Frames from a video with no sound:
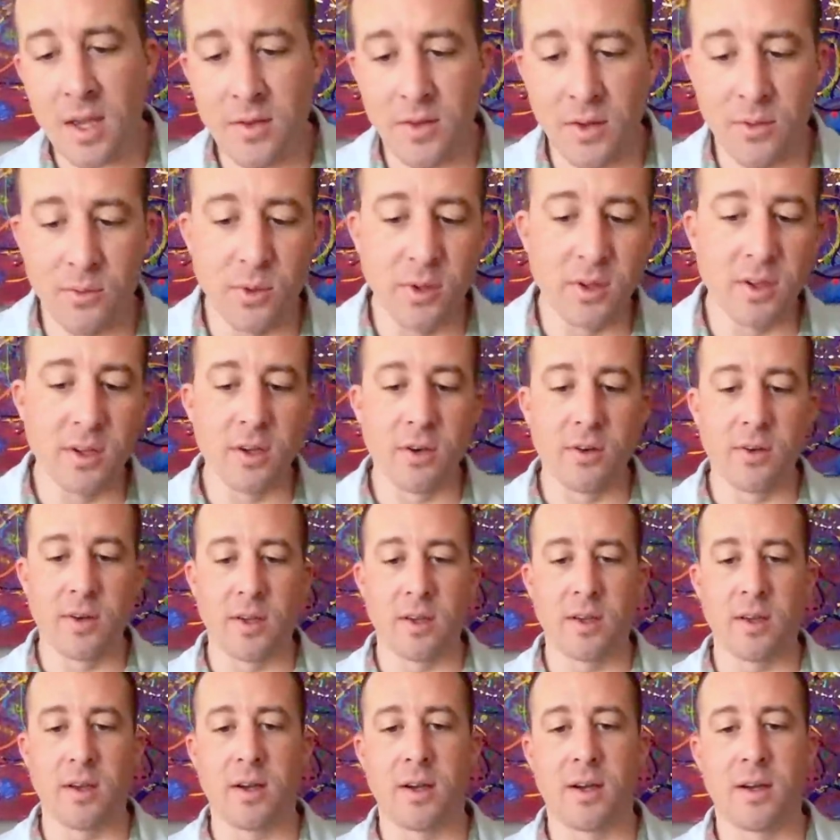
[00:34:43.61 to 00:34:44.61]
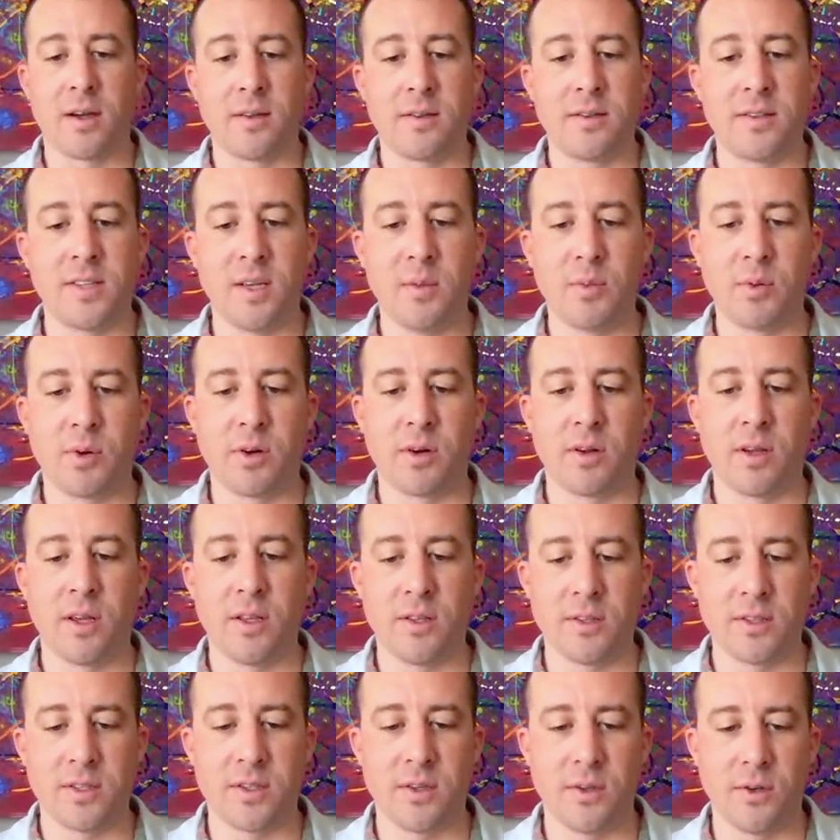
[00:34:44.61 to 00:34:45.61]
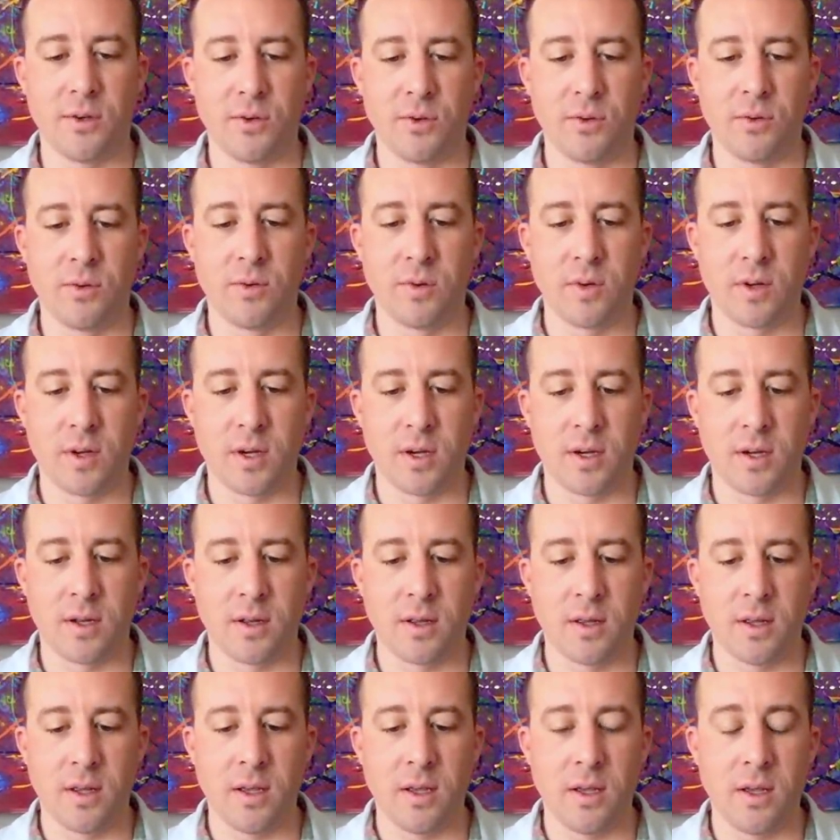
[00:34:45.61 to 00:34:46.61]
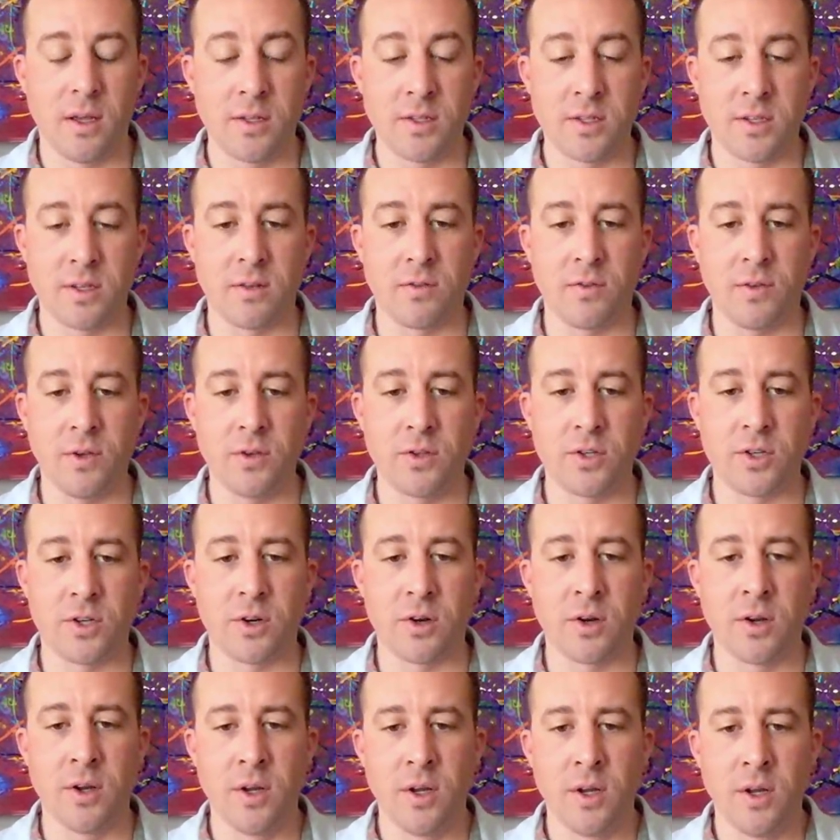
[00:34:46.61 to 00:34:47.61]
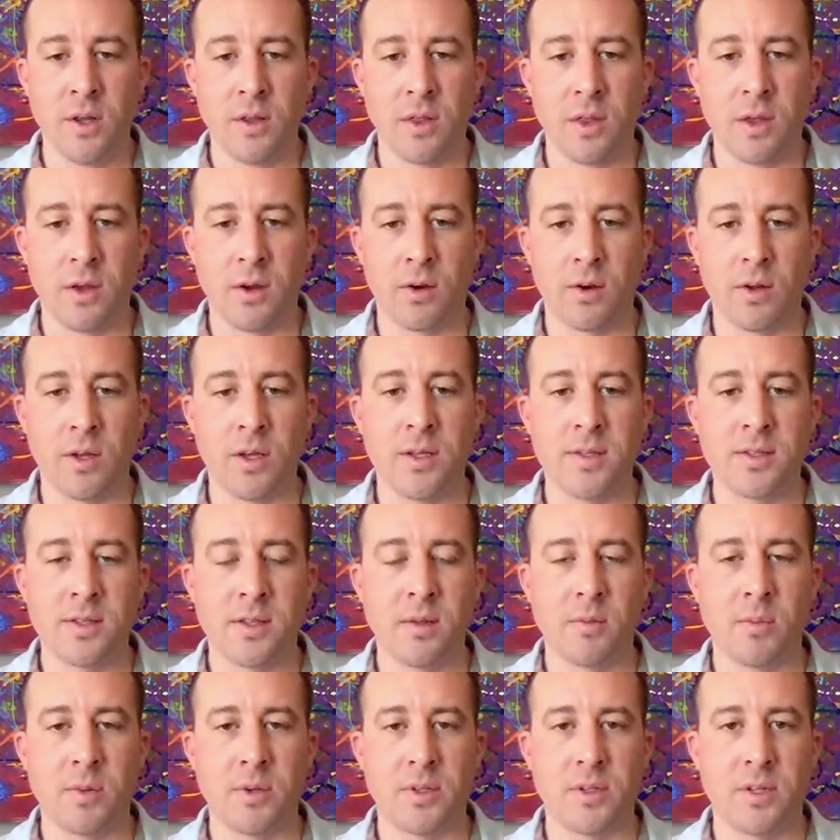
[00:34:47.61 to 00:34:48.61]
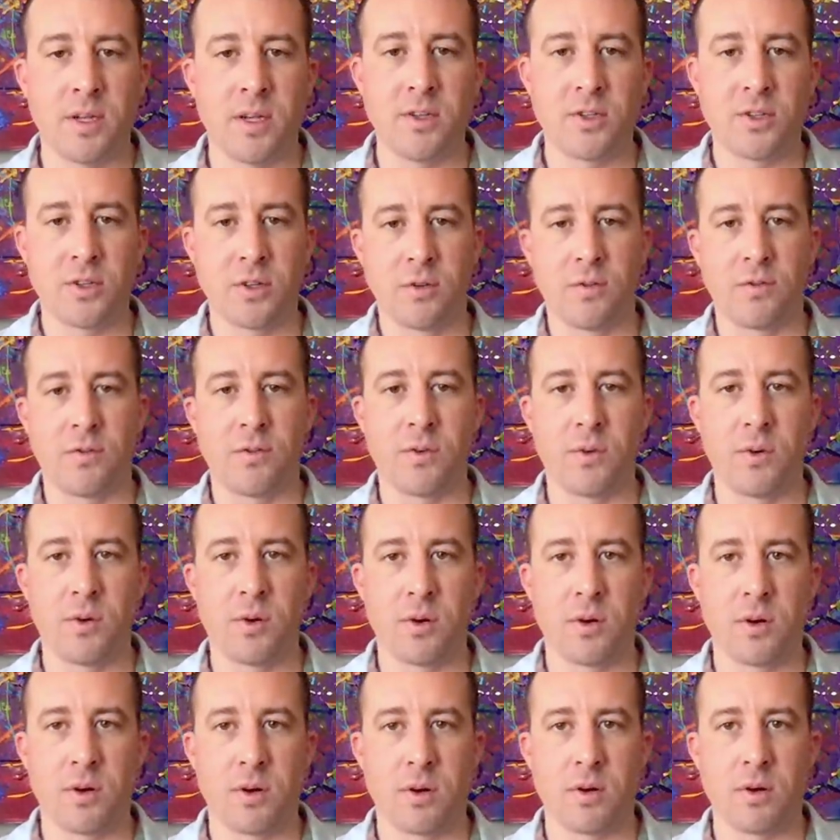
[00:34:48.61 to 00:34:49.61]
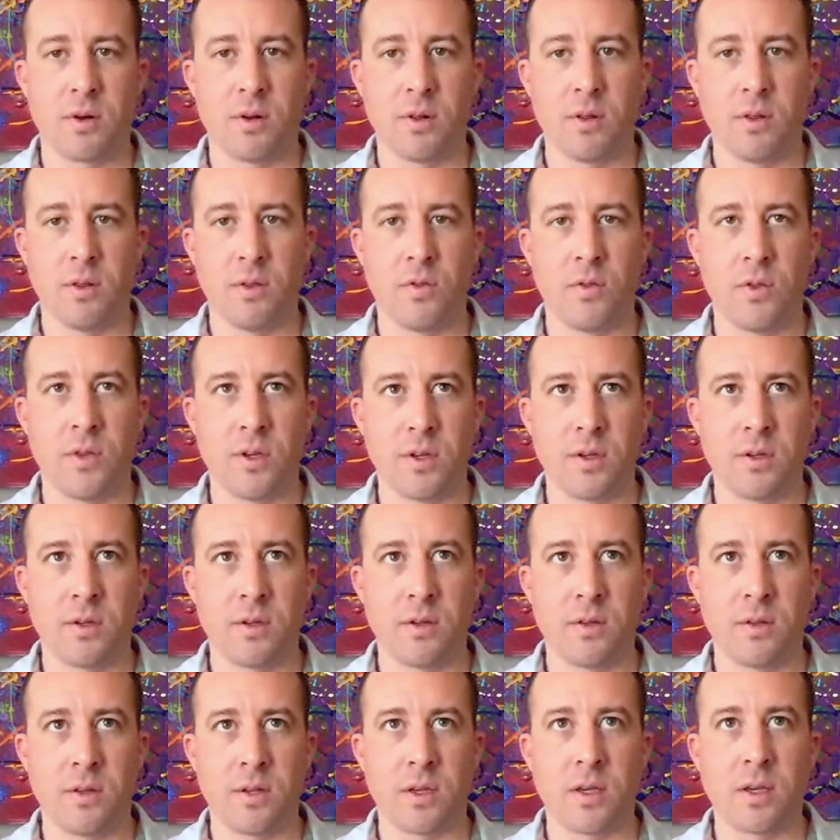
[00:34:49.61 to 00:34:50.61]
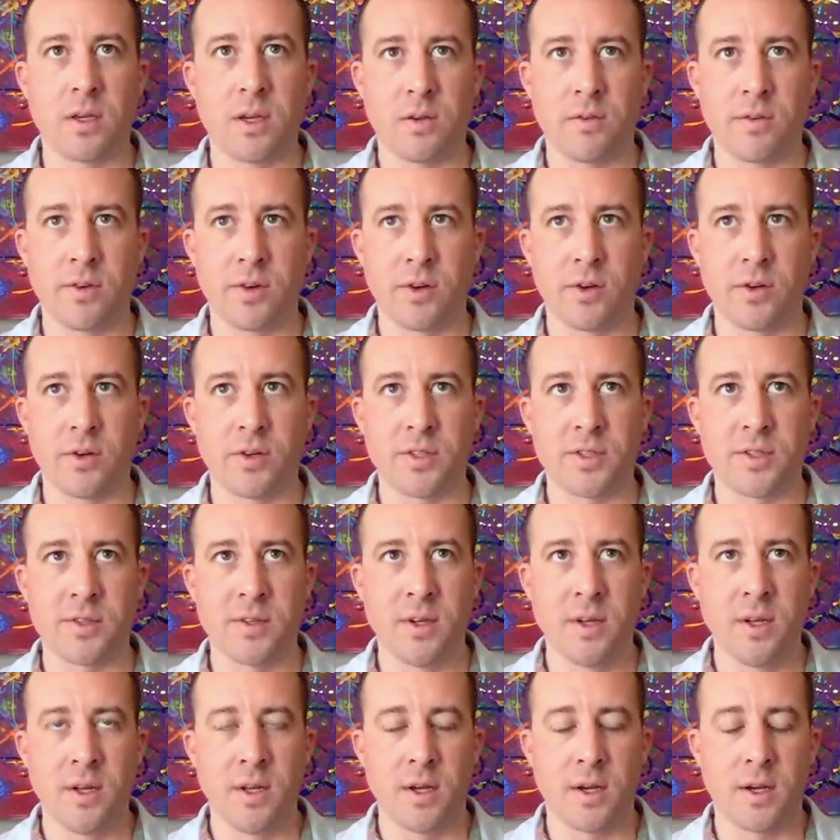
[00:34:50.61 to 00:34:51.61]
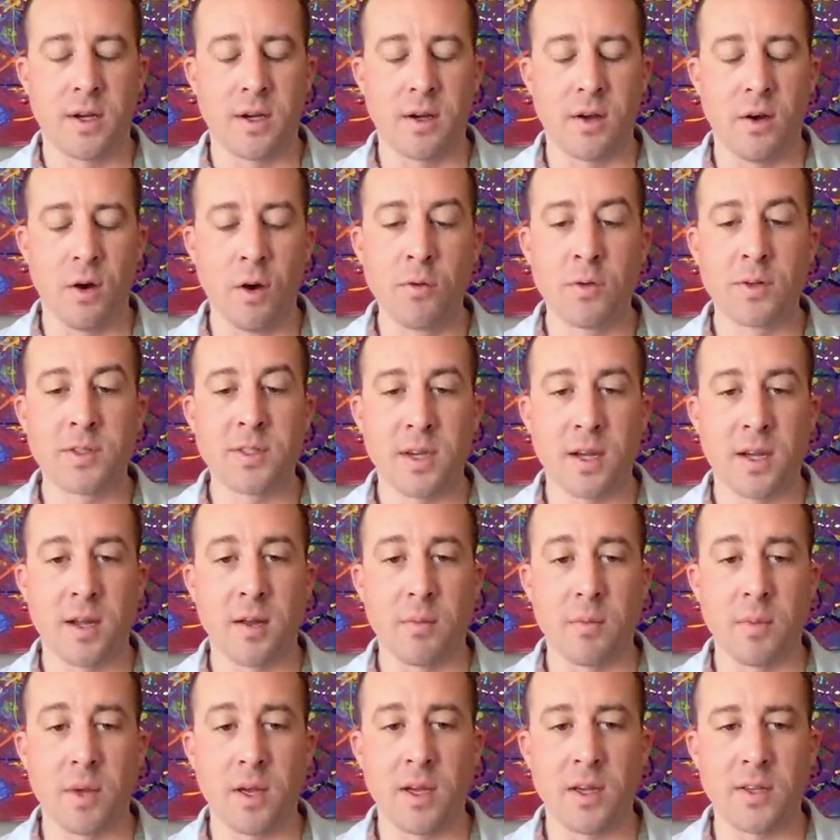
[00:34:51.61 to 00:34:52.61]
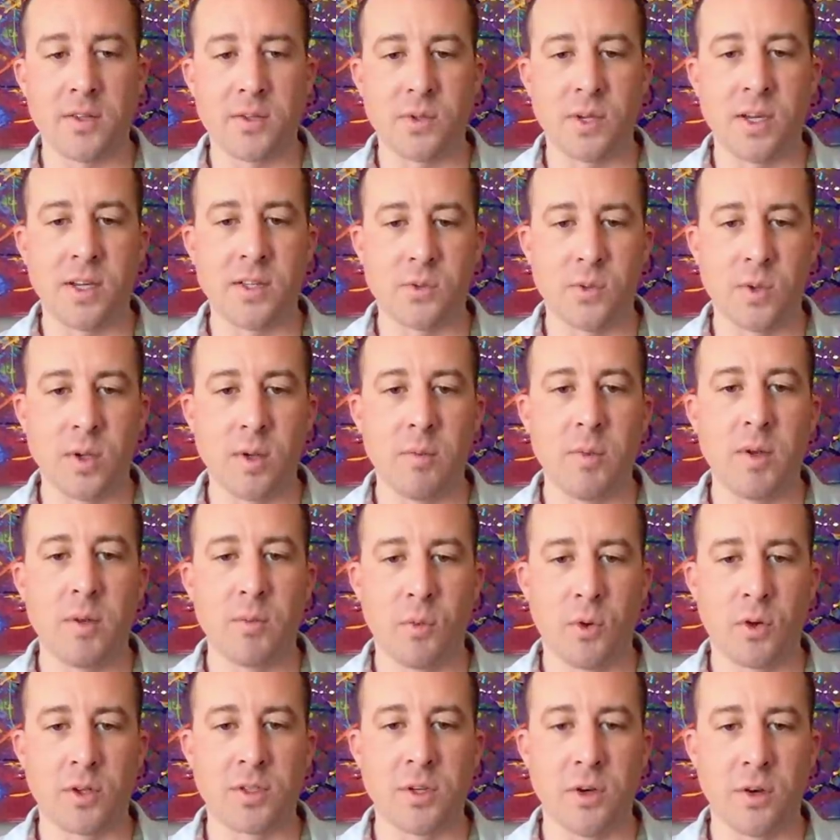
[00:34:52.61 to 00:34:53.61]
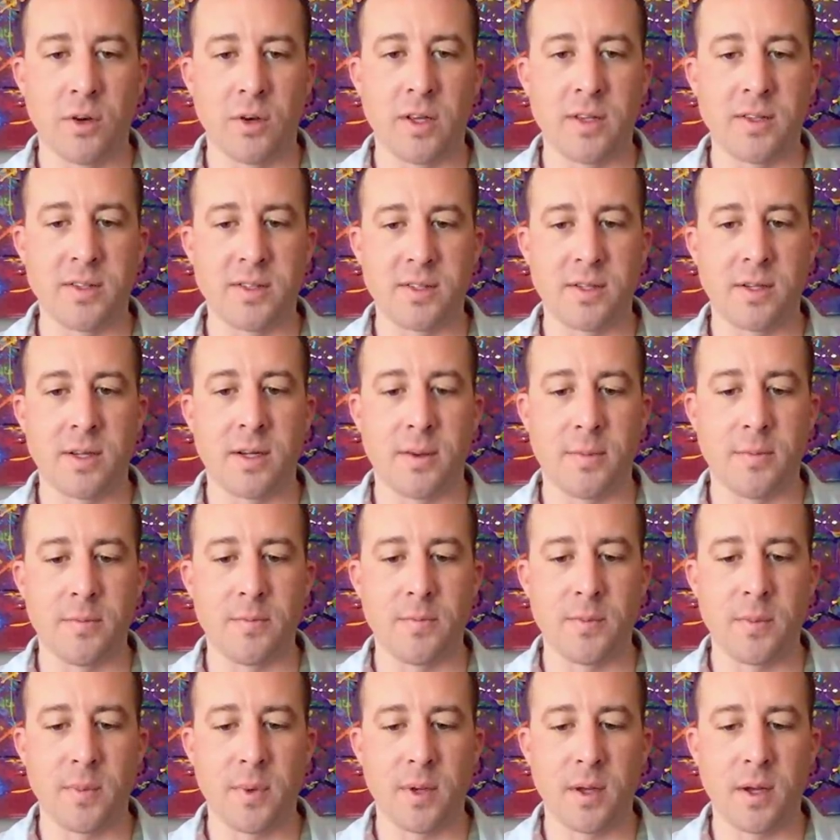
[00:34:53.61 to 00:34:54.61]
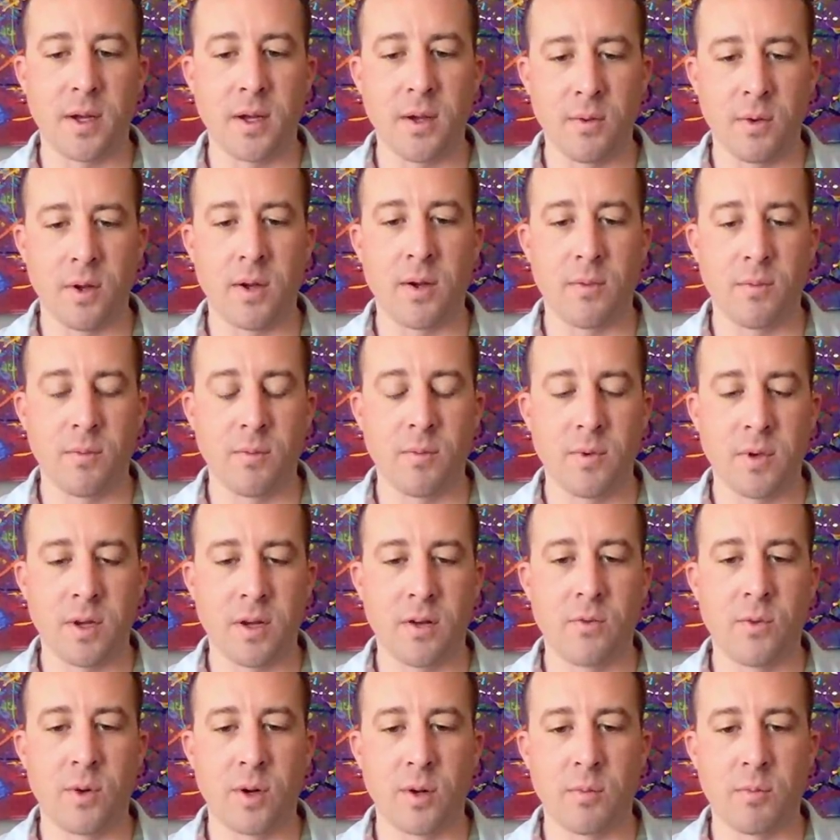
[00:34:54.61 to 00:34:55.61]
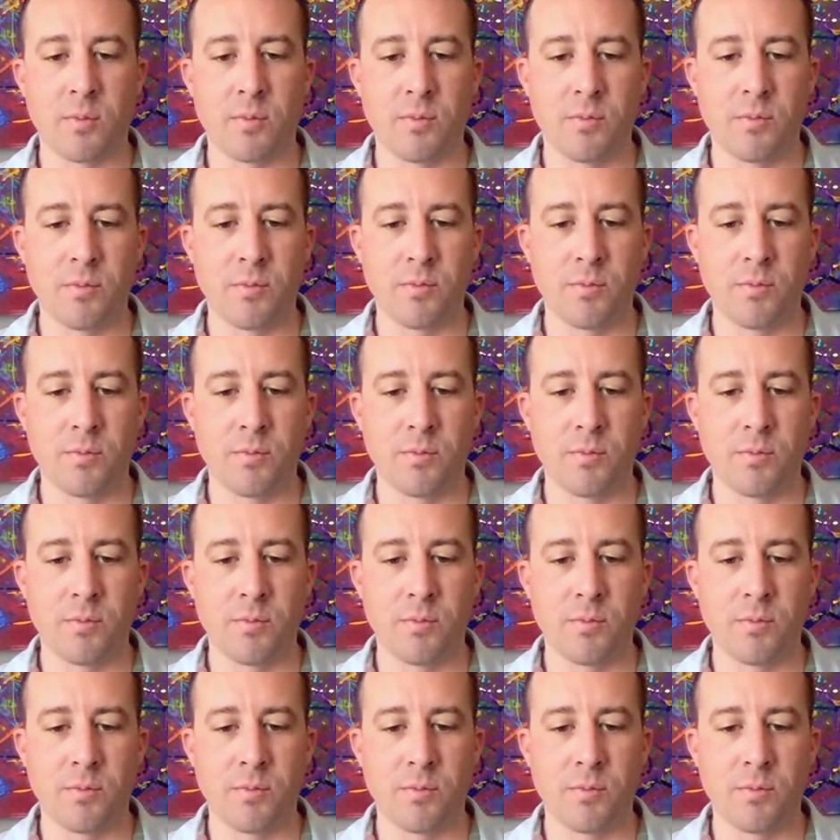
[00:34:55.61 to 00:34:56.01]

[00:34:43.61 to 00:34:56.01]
and then really going uh, deeper into uh, into the future, there is the potential for the the governors uh, over time as as we emit more tokens. Um, I, I, kind of want to